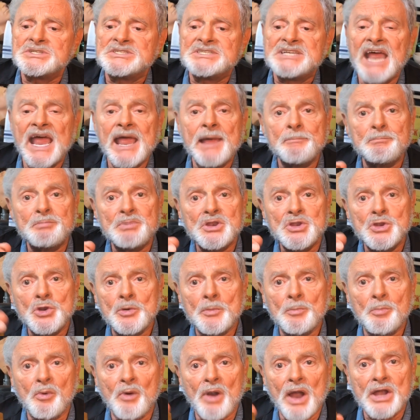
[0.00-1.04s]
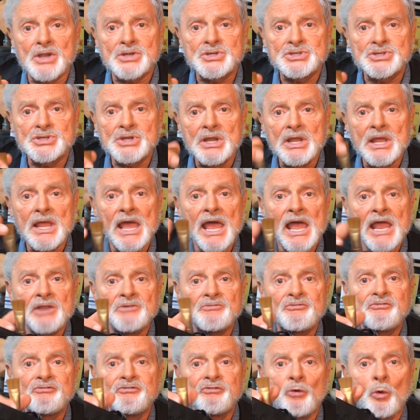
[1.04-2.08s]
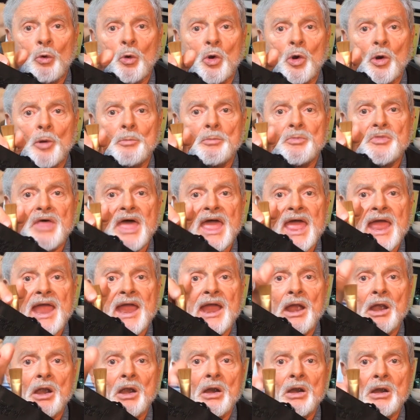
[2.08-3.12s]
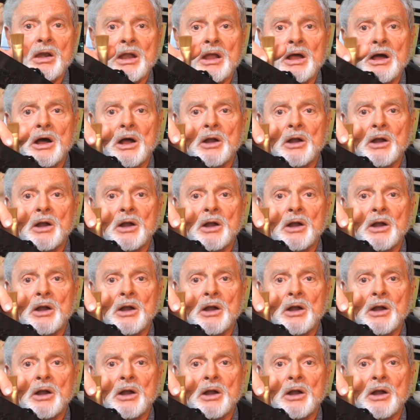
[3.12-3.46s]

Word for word: dampen your brush and form the hair,